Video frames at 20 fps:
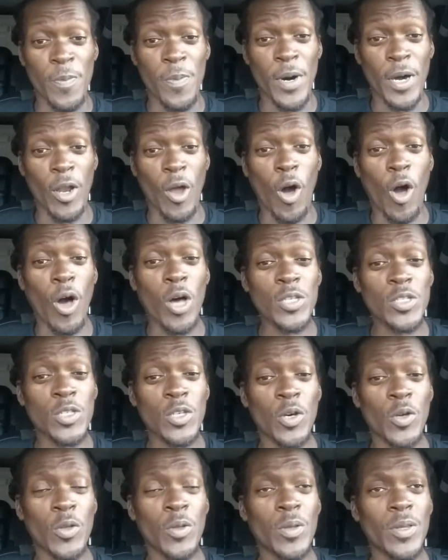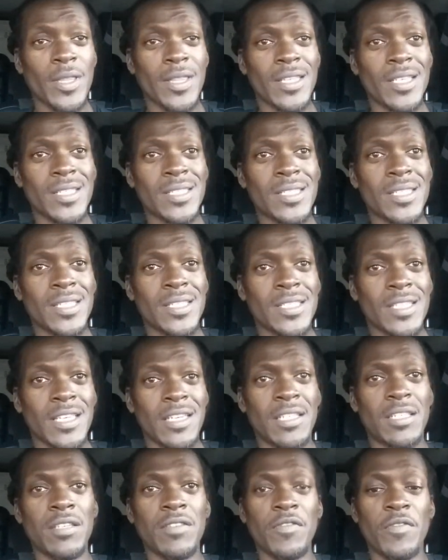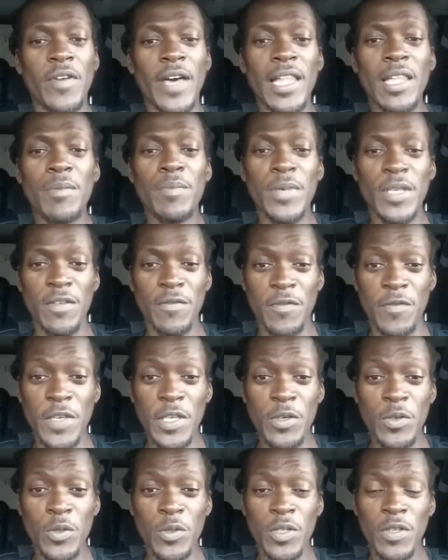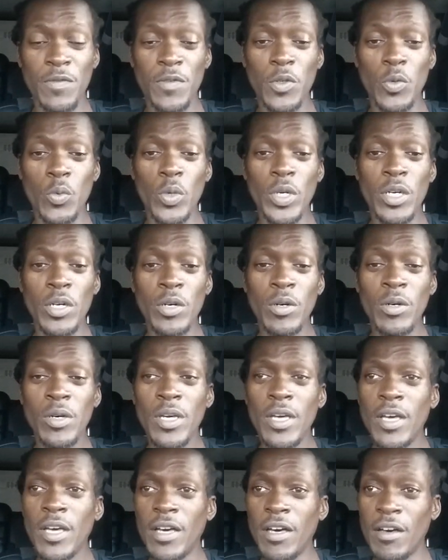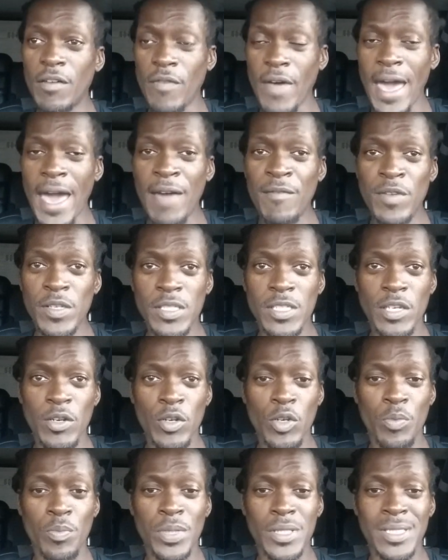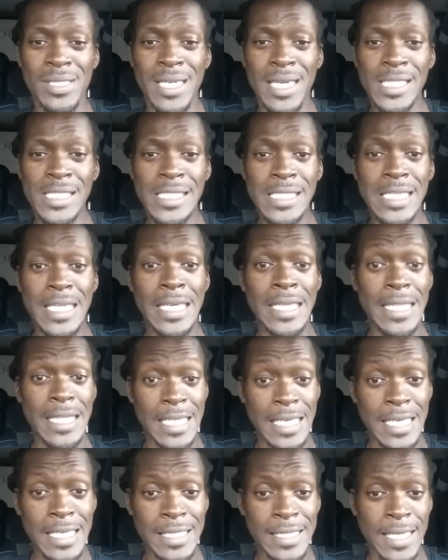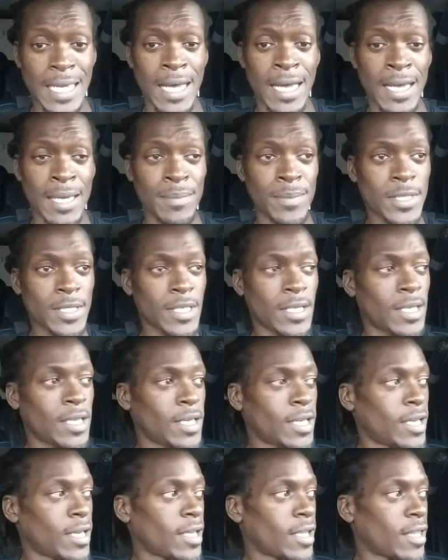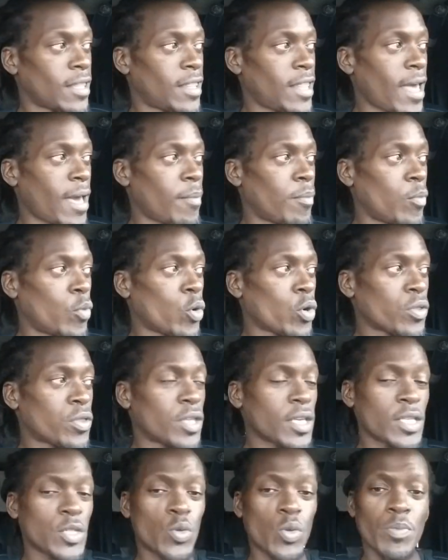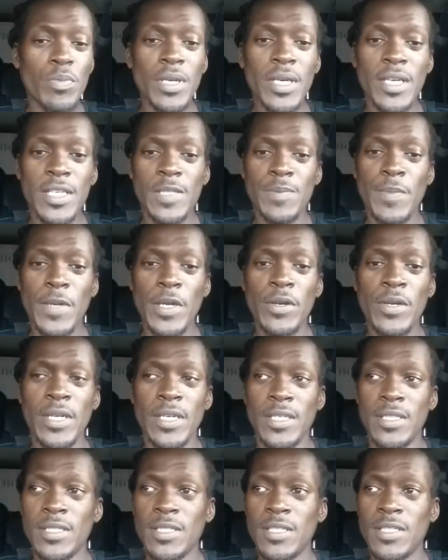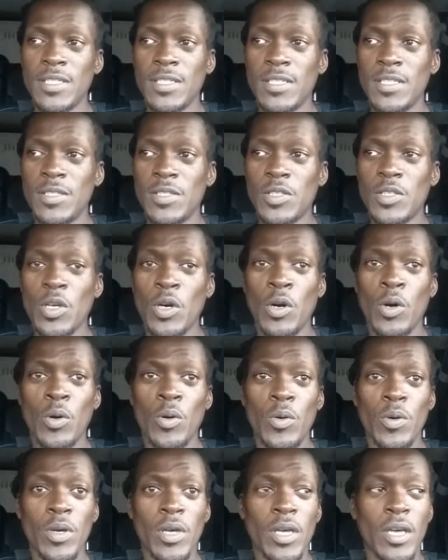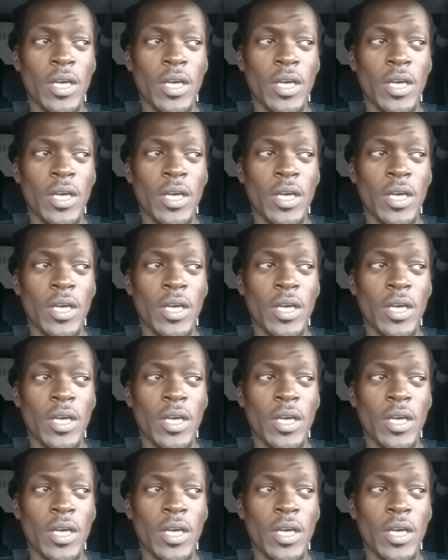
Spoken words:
But also this is a developing field, if you will, of adversarial possession in these times, that more things will be experienced. So,